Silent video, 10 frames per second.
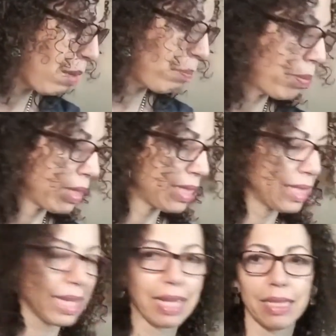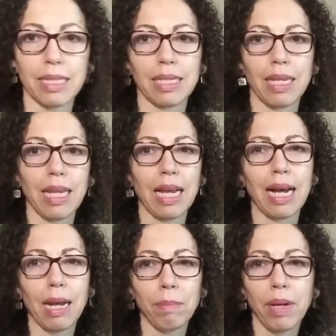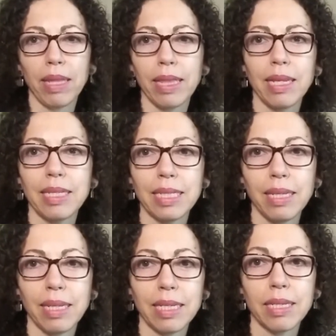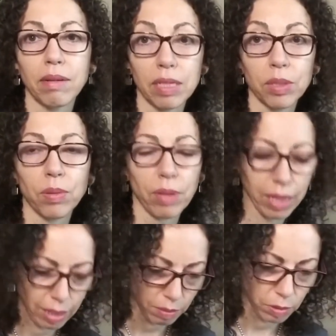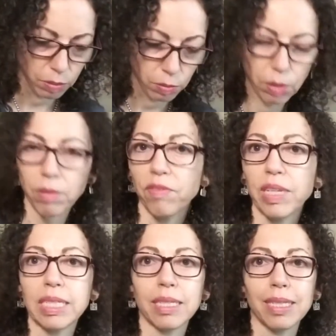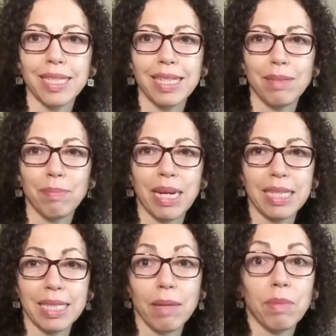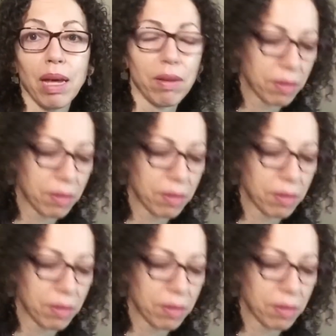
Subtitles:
but sets. I bought this in Sarasota when we were visiting my stepdaughter,